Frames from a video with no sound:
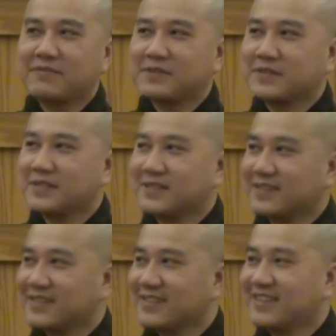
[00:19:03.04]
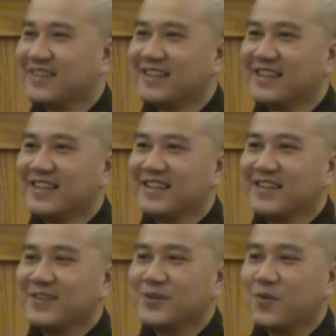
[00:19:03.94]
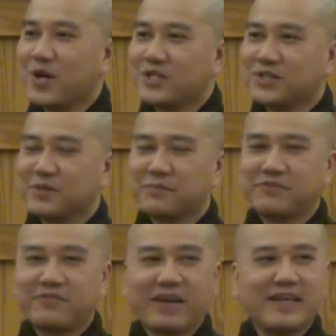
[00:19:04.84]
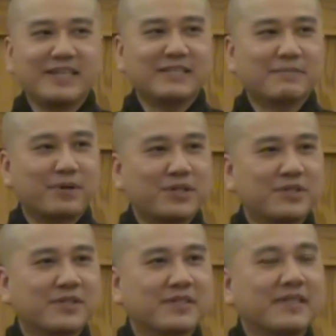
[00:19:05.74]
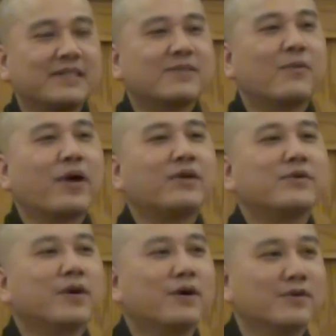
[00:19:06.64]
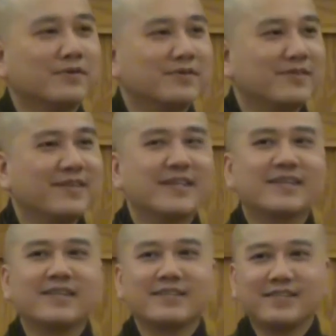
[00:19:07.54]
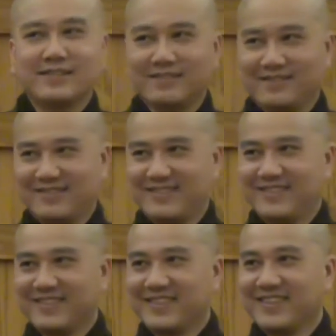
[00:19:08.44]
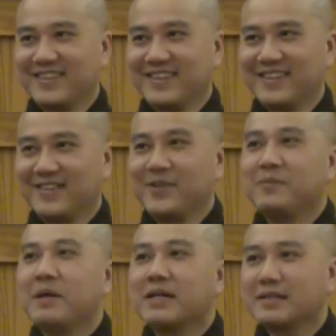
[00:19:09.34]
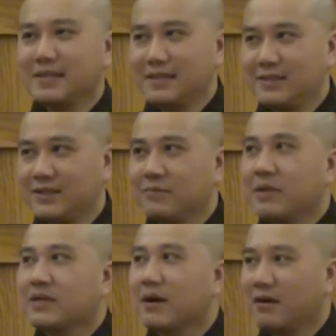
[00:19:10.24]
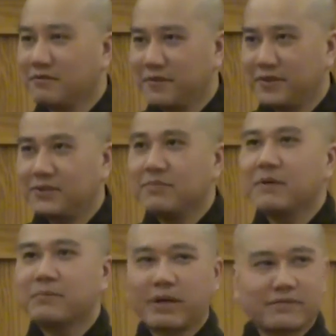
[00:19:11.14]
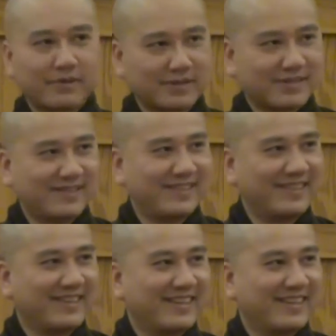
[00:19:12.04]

after you wash your face, brush your teeth, where you go? Kitchen. You make tea, you make coffee, you make breakfast.